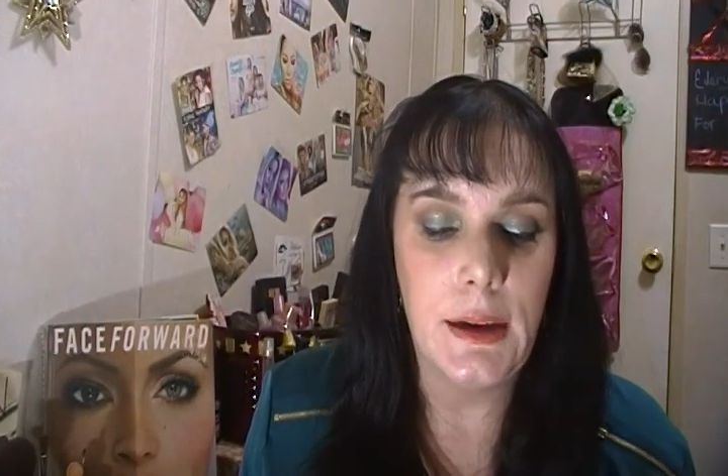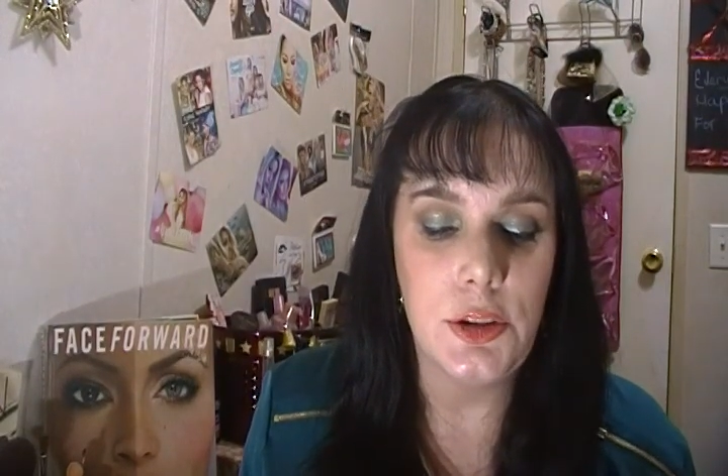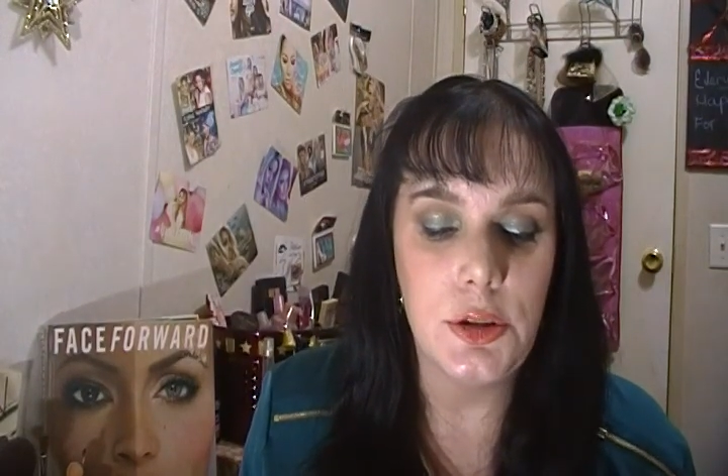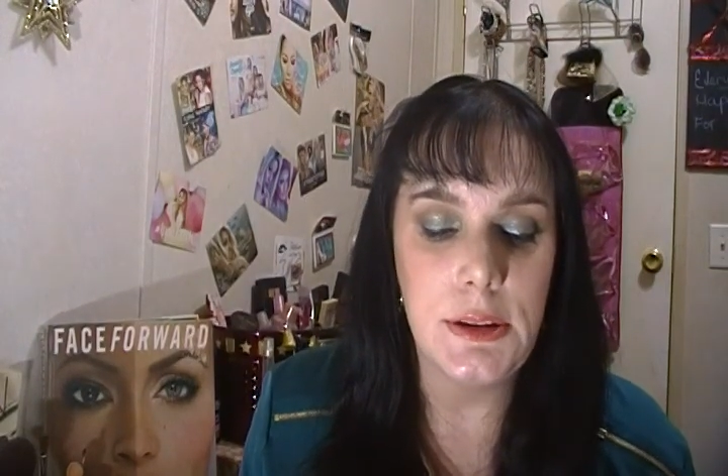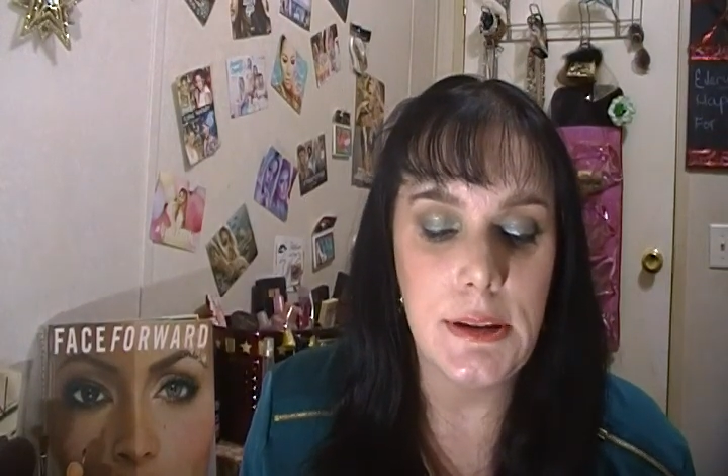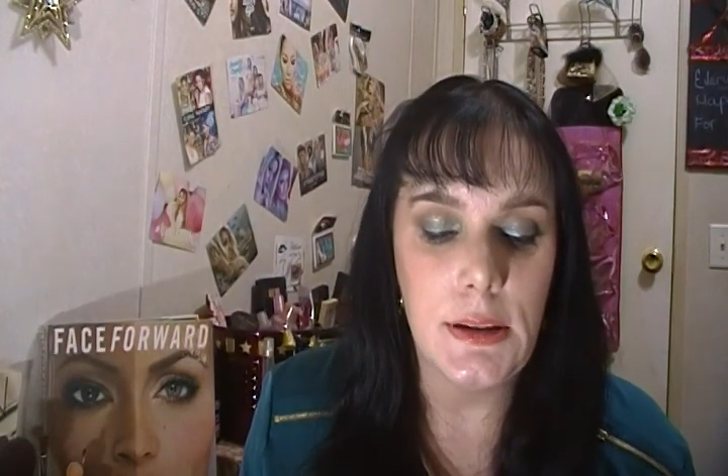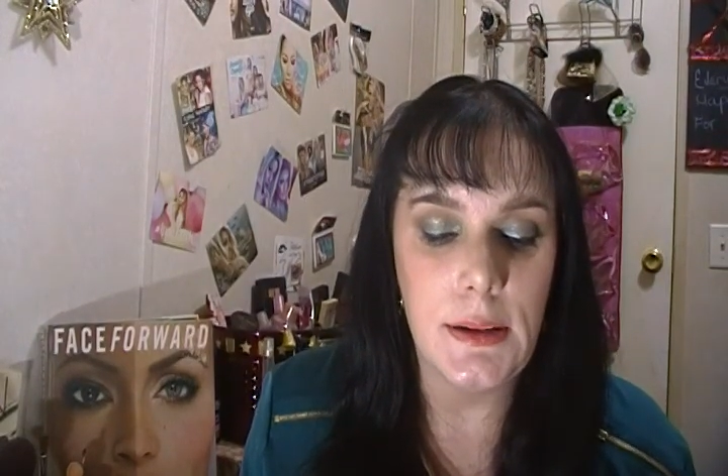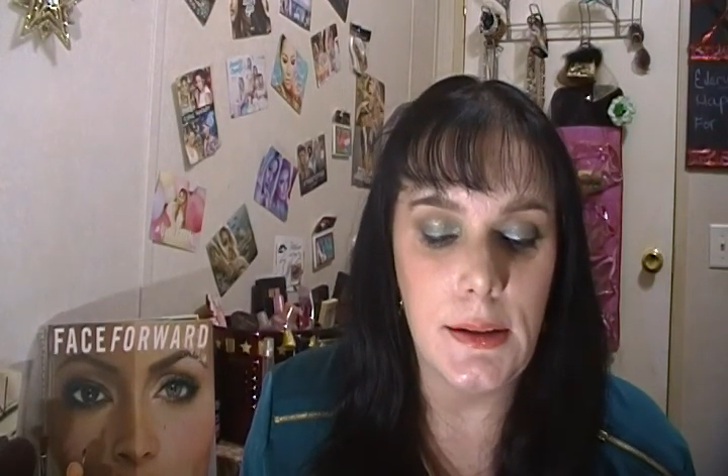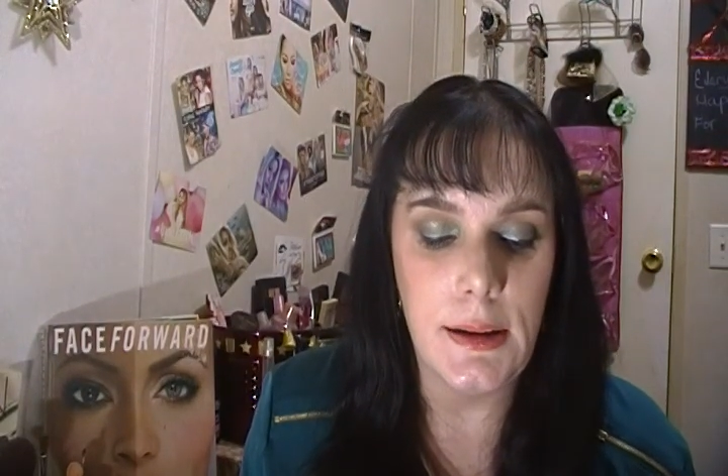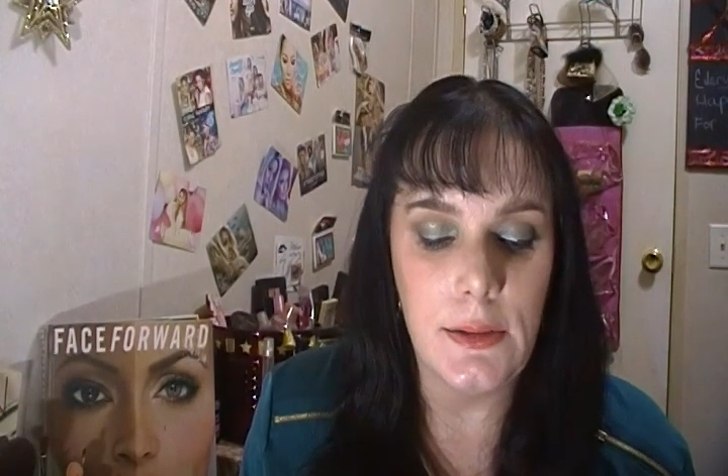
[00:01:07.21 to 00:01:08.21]
As you can
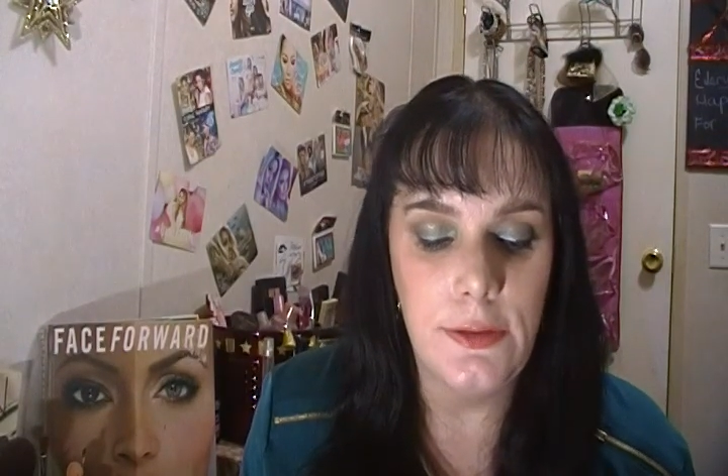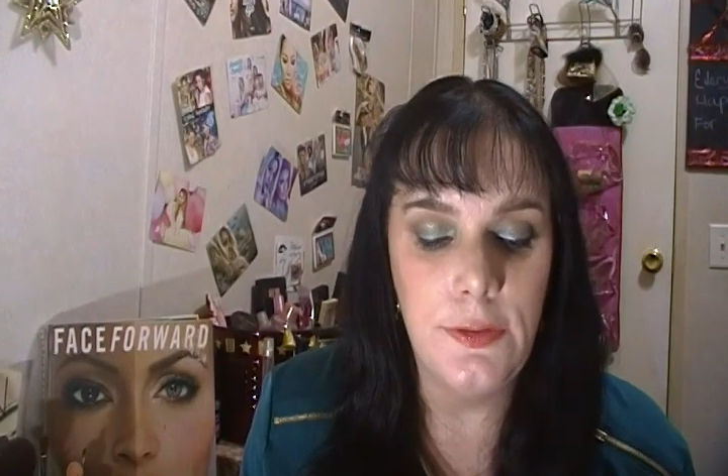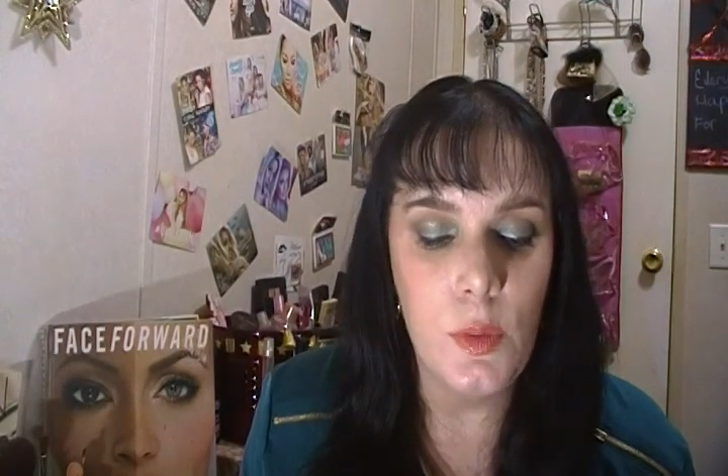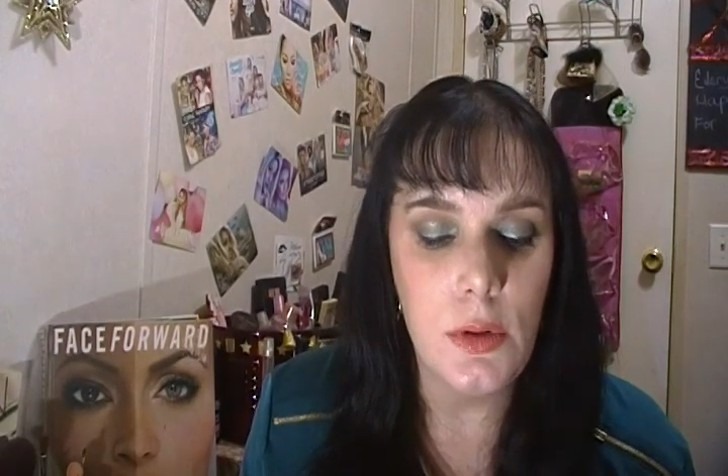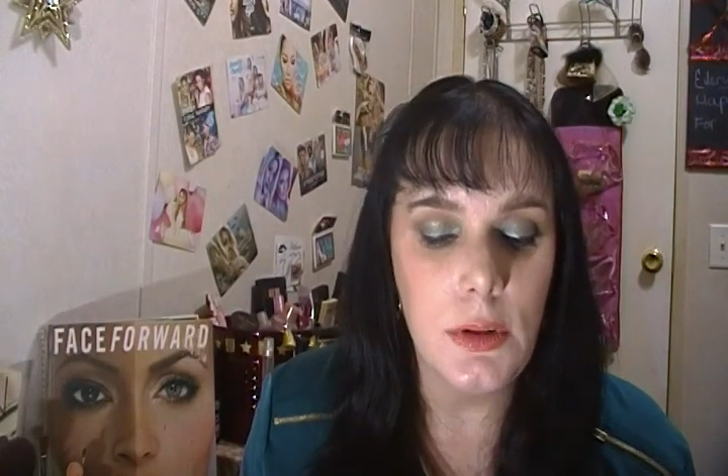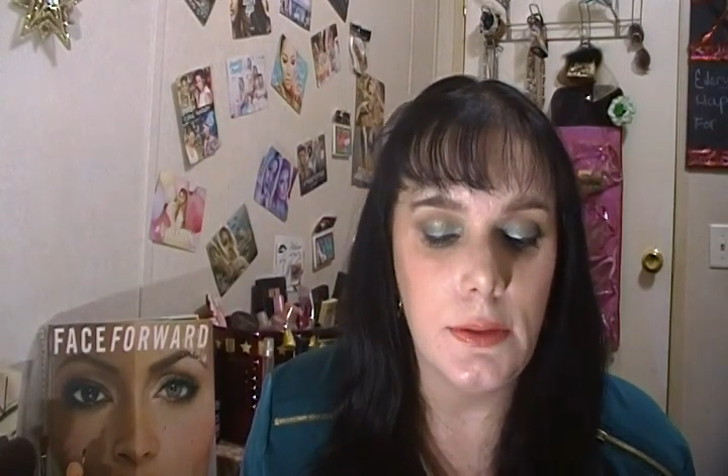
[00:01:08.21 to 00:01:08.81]
tell, I got 4